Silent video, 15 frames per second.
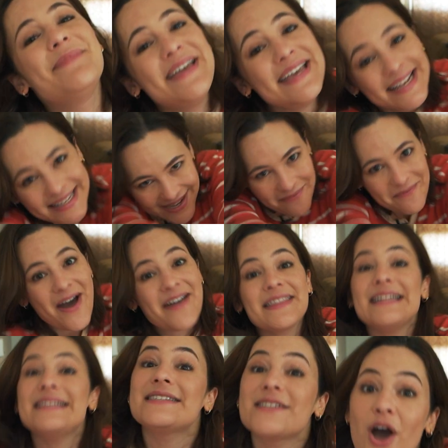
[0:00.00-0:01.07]
mean, come on,
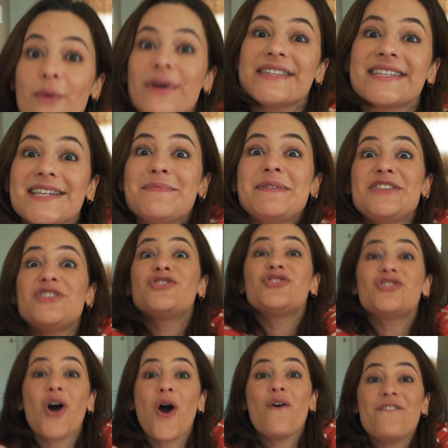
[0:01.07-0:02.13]
let's go. It's gonna be
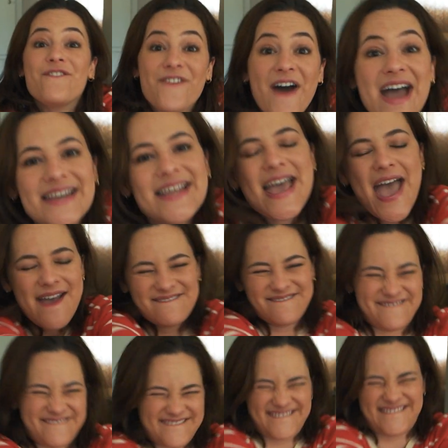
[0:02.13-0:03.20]
so fun.
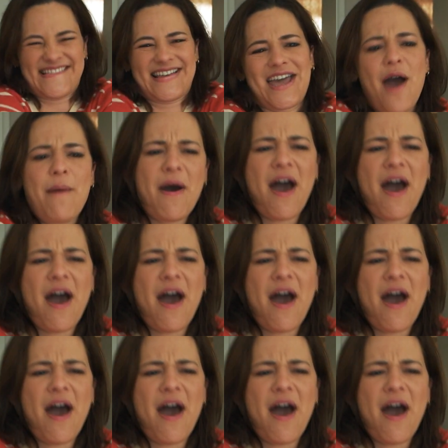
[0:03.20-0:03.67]
Come